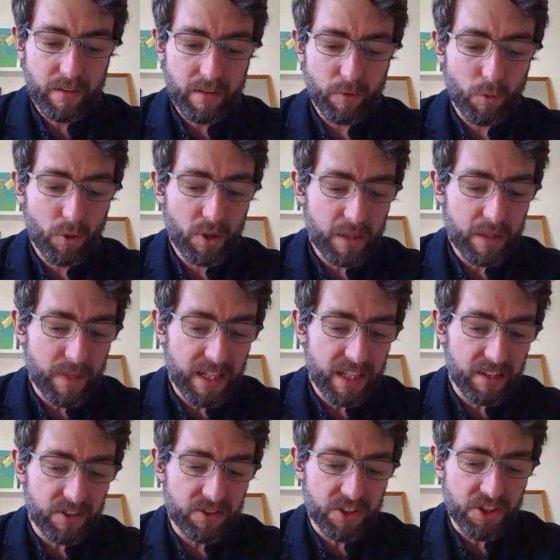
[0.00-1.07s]
For what it
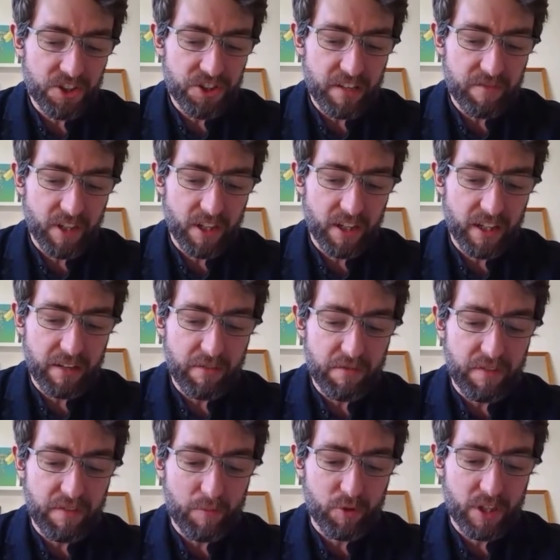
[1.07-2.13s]
means to shiver in
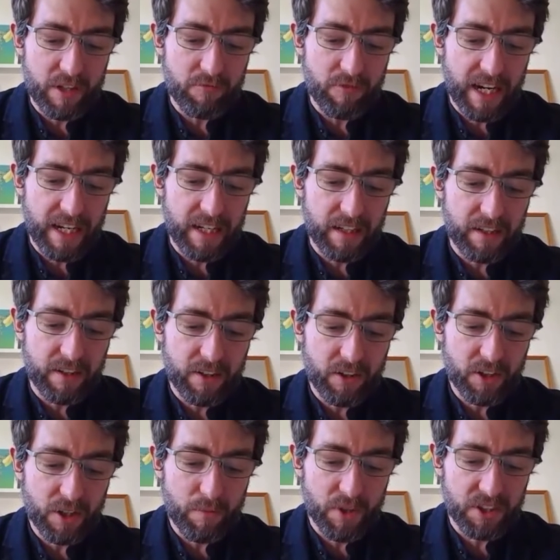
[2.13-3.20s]
February rain
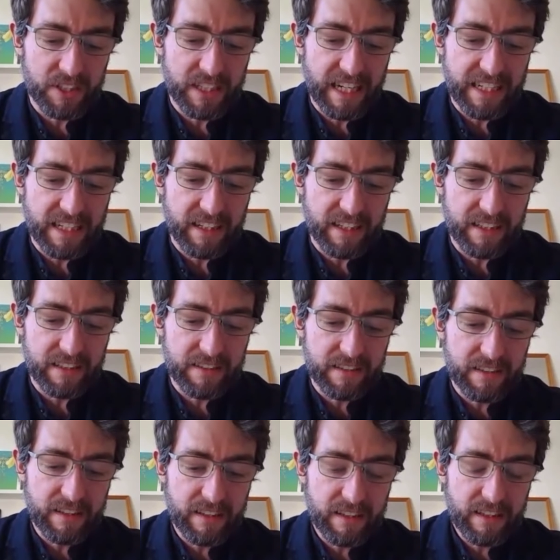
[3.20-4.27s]
on a Monday
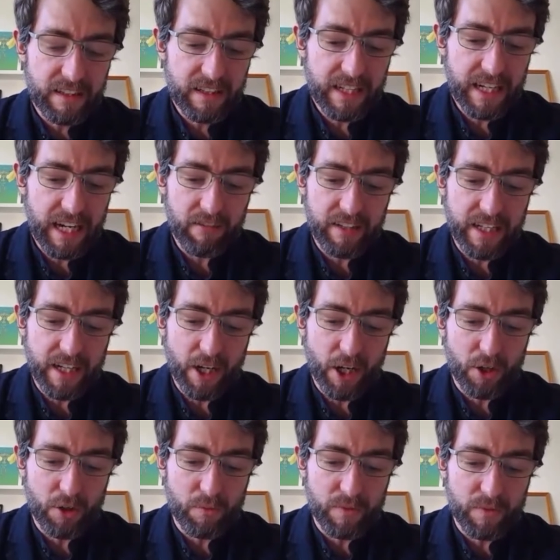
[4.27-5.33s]
night, carrying
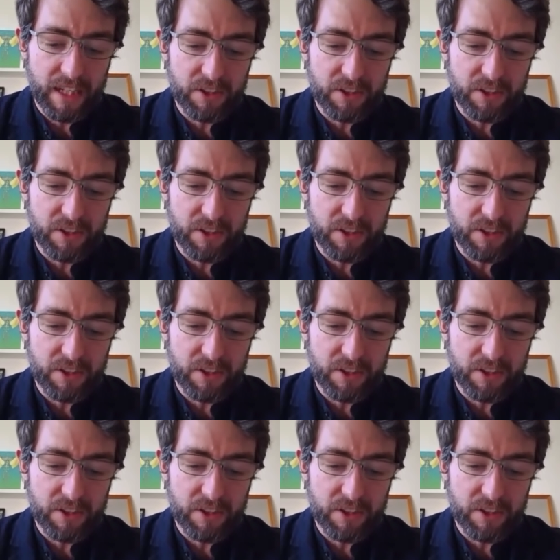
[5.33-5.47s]
home that